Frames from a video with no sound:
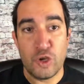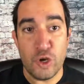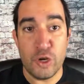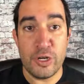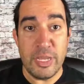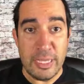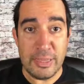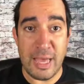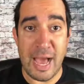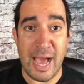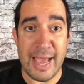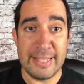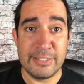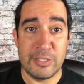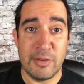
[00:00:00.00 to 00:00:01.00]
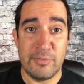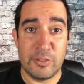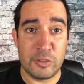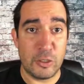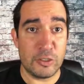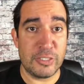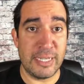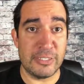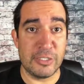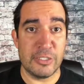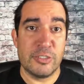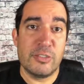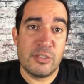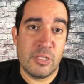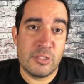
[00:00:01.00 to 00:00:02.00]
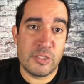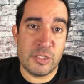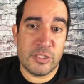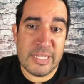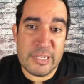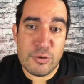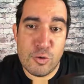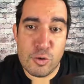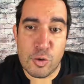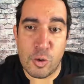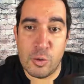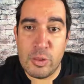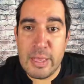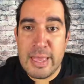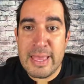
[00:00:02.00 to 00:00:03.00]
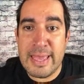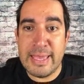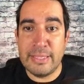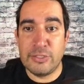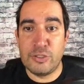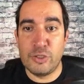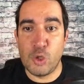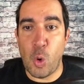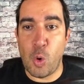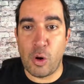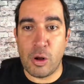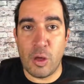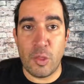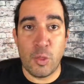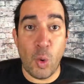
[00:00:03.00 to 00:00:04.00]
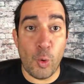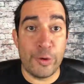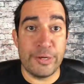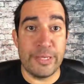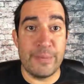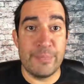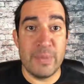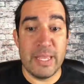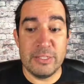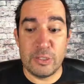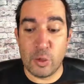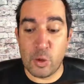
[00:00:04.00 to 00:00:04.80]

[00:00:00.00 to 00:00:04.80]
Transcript: good in the eyes of the search engines, let's just say Google, is your authority